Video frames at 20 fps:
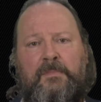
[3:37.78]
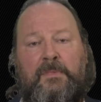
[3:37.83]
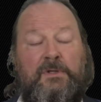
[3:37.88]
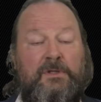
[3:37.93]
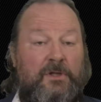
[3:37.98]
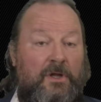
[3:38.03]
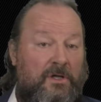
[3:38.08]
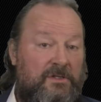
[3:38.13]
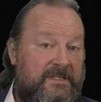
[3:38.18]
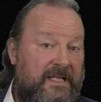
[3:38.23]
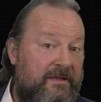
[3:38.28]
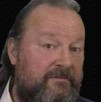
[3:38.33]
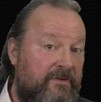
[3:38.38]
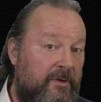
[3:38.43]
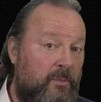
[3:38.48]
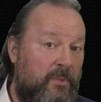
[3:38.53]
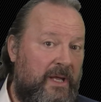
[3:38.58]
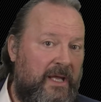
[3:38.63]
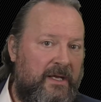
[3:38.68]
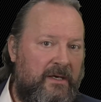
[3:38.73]
Not
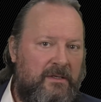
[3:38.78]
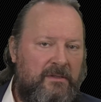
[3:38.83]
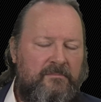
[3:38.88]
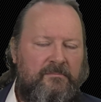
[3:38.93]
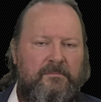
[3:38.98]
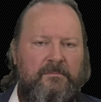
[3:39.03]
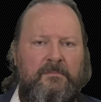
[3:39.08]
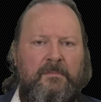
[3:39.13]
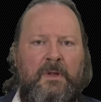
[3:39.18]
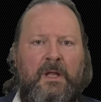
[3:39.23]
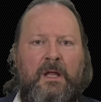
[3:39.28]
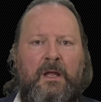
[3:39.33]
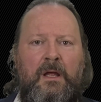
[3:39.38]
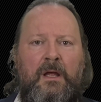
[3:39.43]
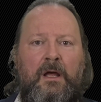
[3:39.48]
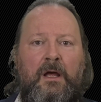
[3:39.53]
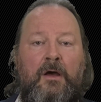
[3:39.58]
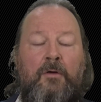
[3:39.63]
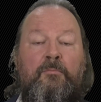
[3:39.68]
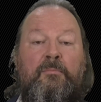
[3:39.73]
everywhere,
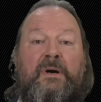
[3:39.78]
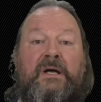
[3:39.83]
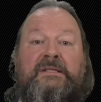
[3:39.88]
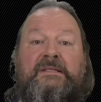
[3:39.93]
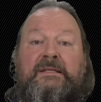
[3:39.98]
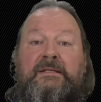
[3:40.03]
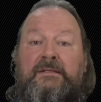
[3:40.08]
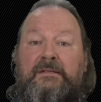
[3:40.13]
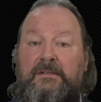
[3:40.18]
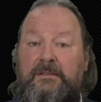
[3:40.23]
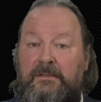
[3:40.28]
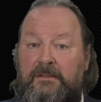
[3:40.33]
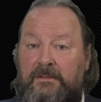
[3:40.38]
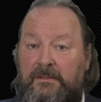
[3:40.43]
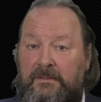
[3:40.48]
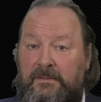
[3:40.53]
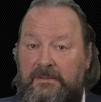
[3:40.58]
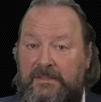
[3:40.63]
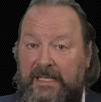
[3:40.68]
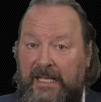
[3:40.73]
but
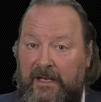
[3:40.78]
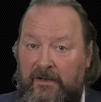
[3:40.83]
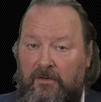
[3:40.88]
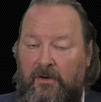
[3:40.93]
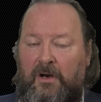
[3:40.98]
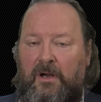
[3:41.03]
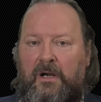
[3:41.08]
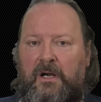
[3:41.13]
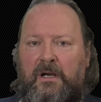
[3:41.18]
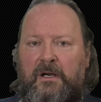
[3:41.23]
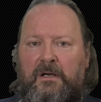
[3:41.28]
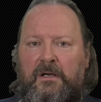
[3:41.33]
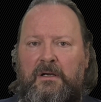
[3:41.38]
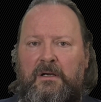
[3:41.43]
there are.